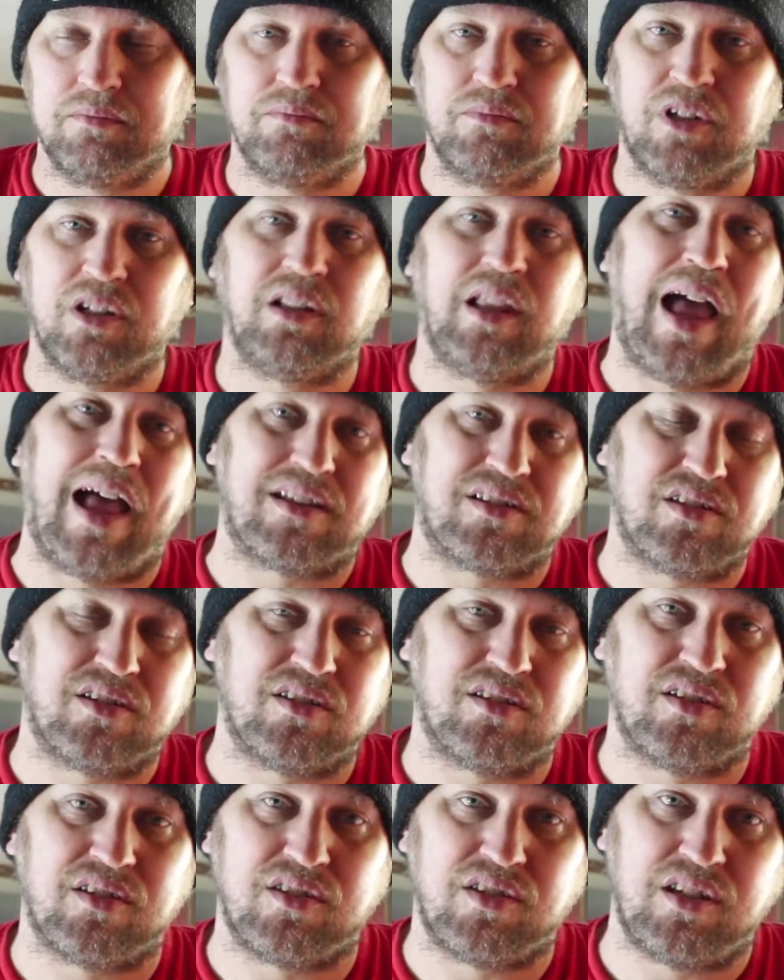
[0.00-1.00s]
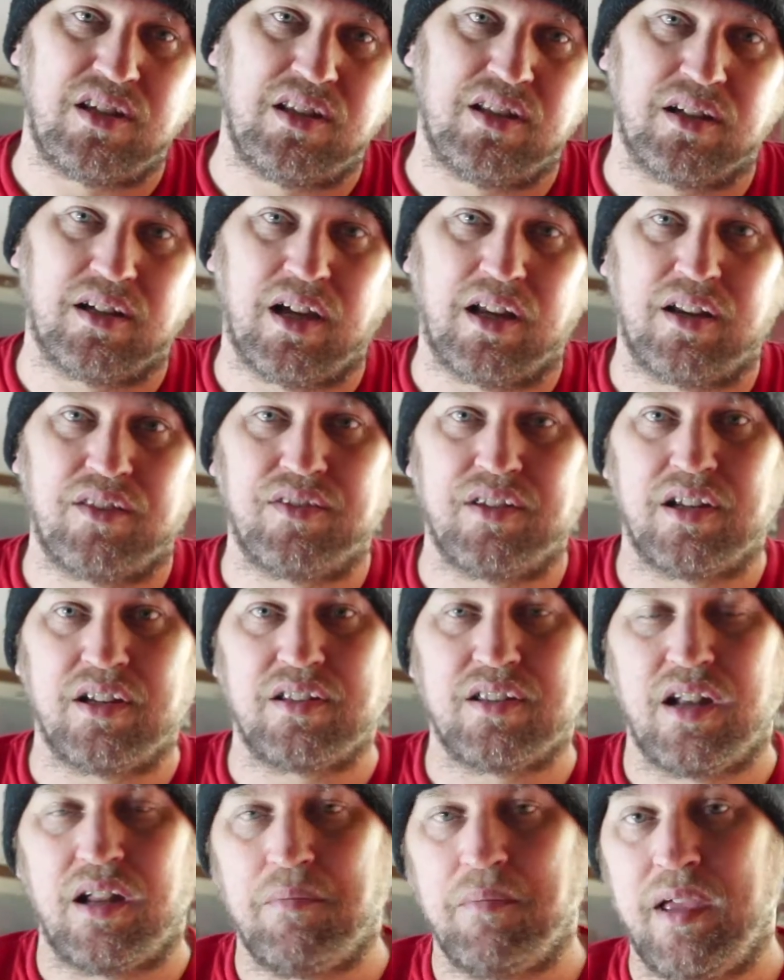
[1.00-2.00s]
classes to see the kind of
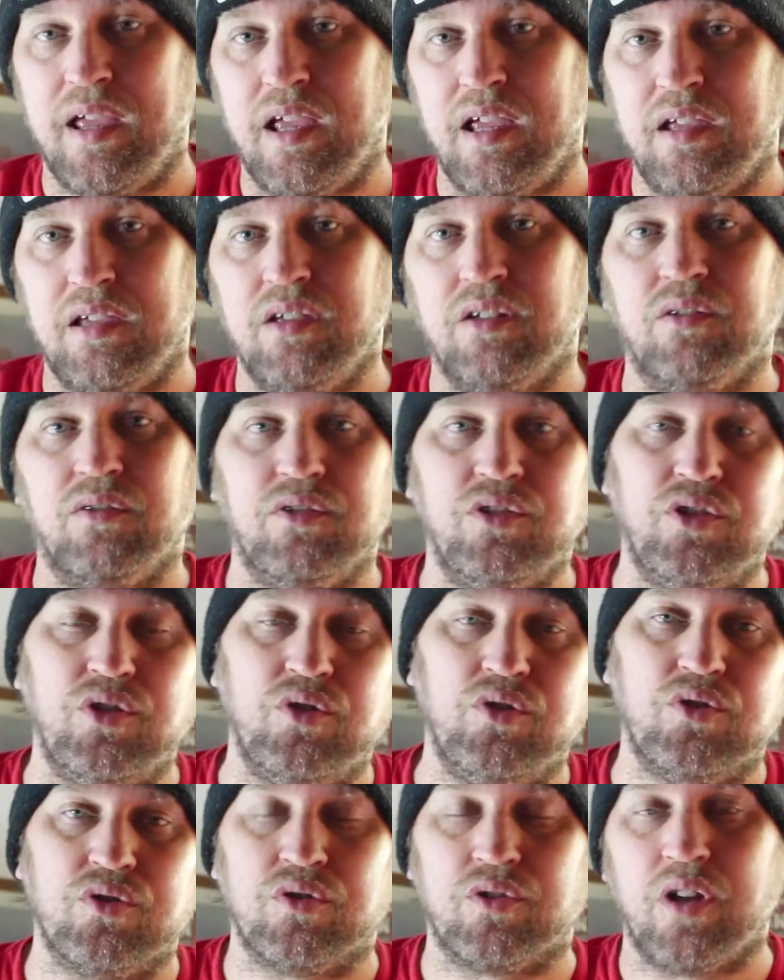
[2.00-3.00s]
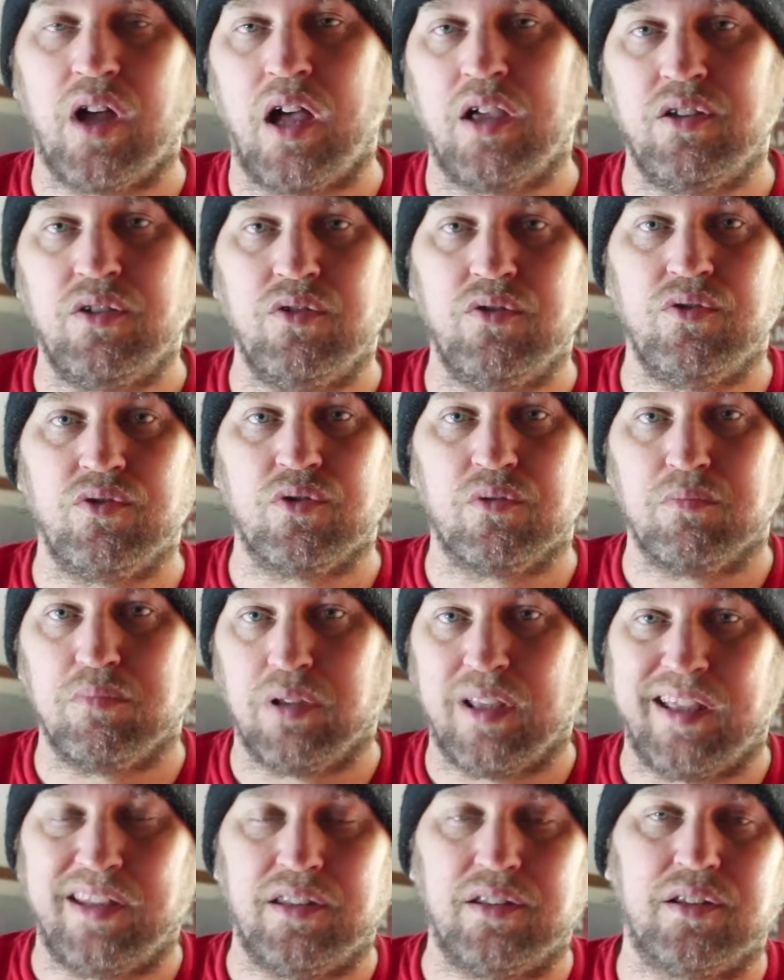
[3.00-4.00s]
things that I may use or not use or
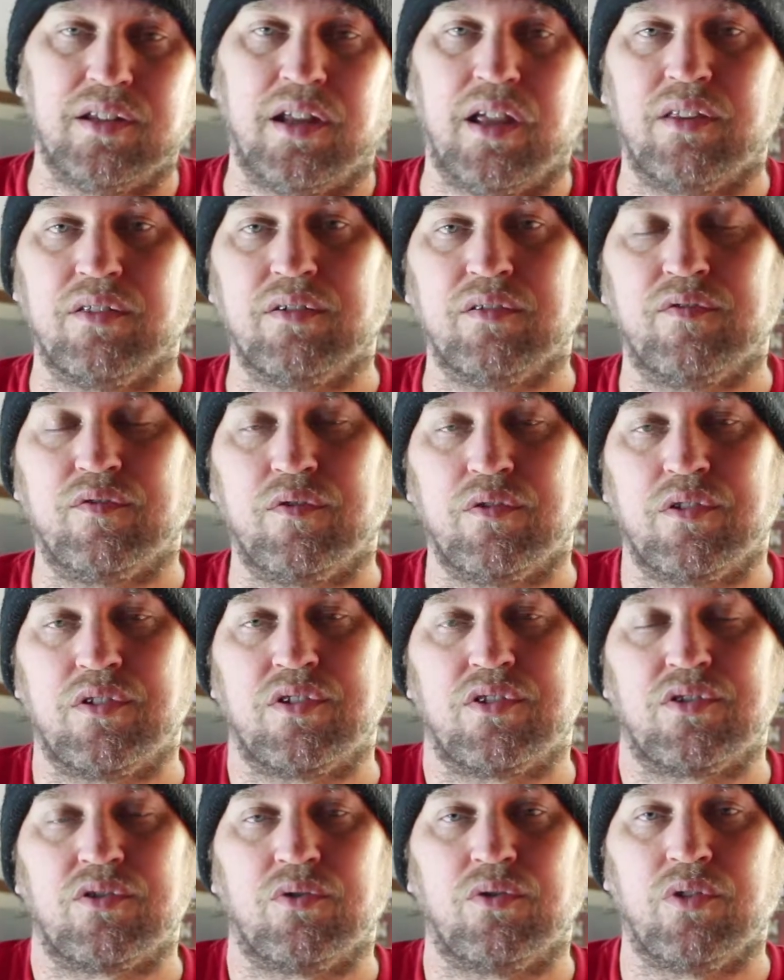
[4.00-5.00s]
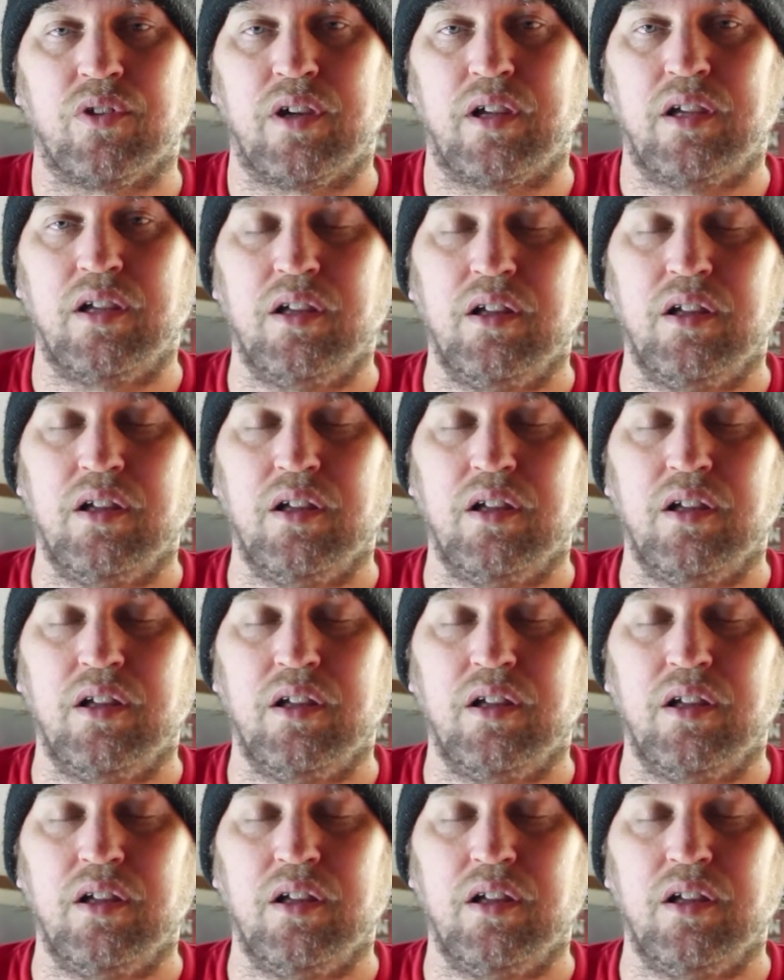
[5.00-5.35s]
blend together for the story.